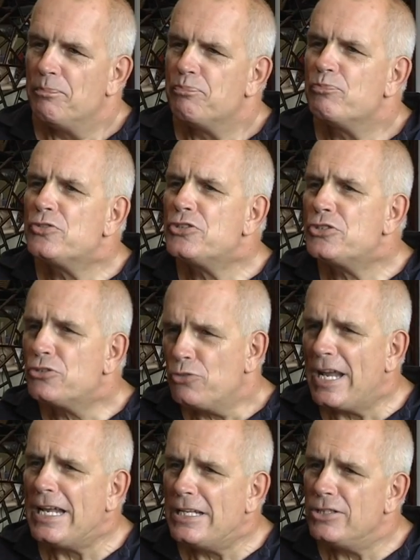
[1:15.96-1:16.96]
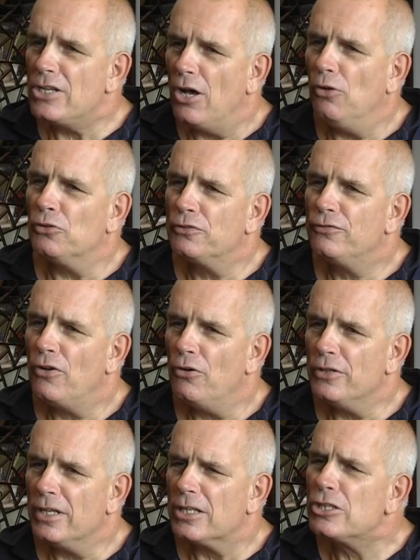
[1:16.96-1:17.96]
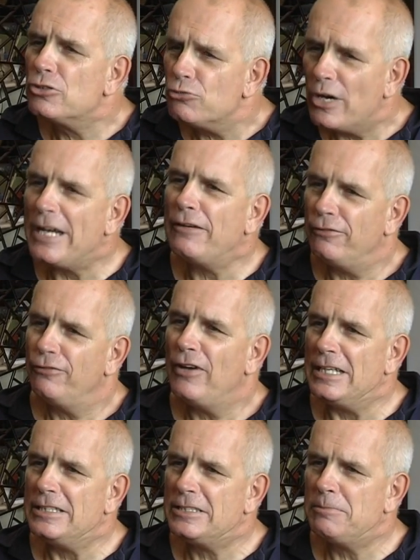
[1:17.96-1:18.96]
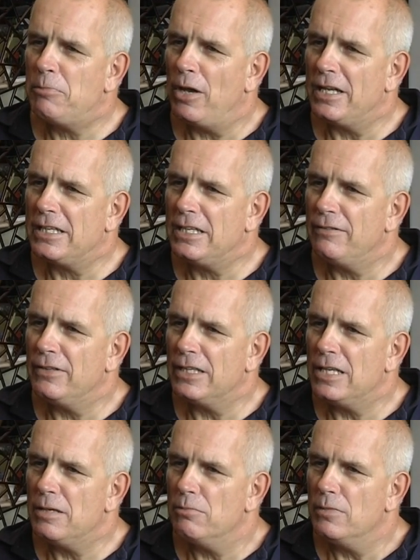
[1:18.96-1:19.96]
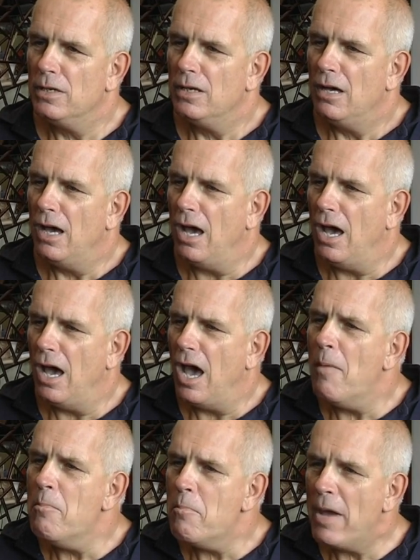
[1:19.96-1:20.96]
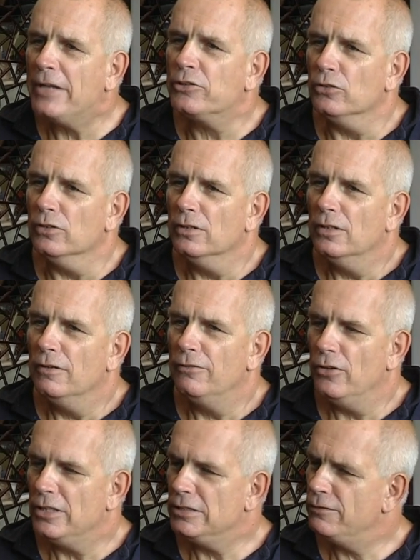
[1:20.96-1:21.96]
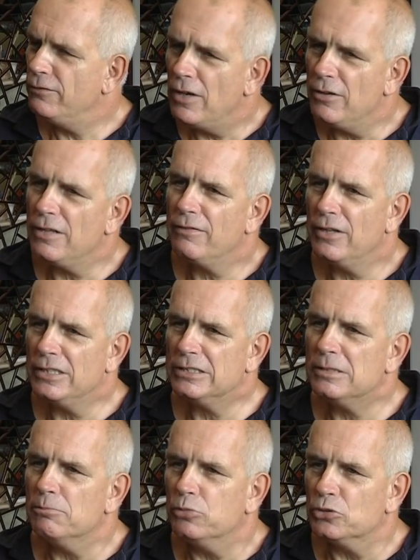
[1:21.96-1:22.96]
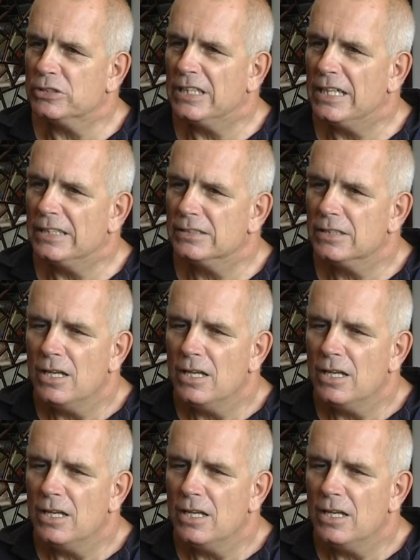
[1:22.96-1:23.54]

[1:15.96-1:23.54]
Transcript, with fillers: strange old foreigner great face by giving him uh, a medal for his very very simple jades.